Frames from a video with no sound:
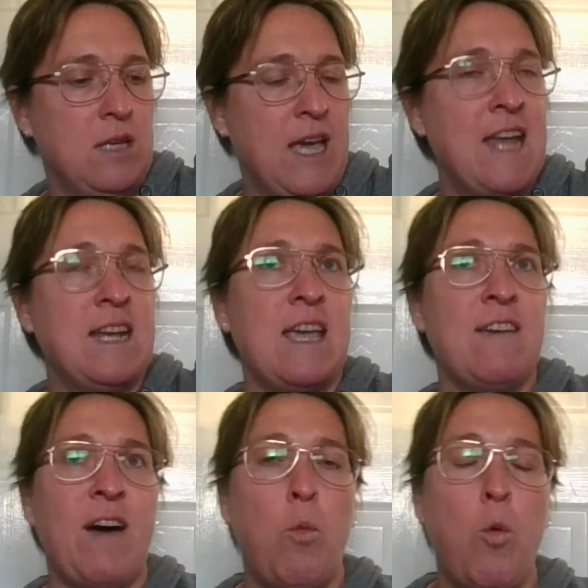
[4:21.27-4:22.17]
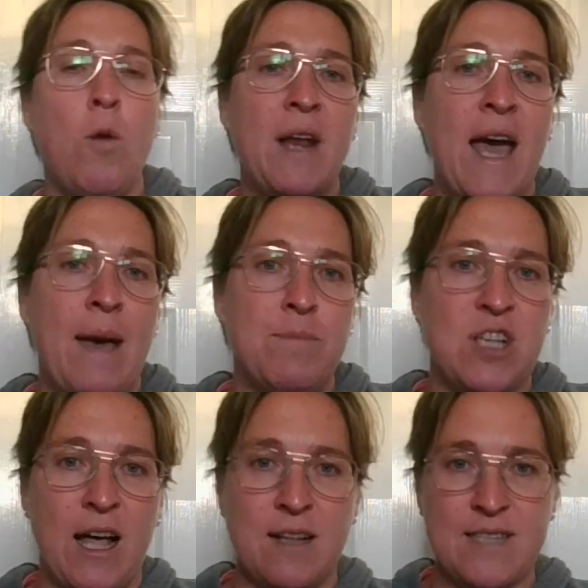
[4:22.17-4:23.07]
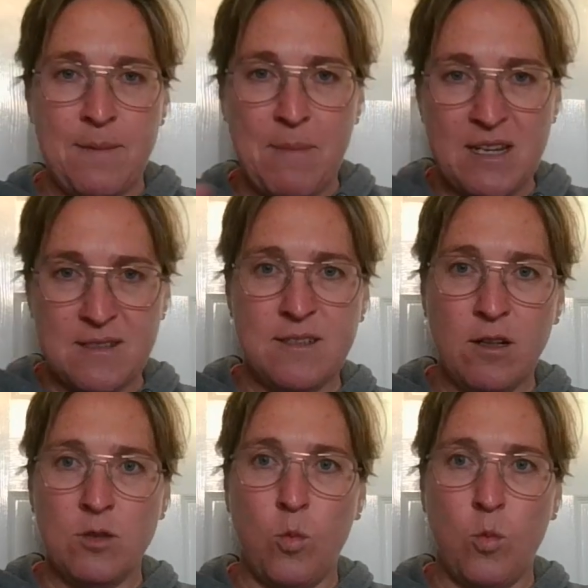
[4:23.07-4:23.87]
if I warm it up, so I'll take my distilled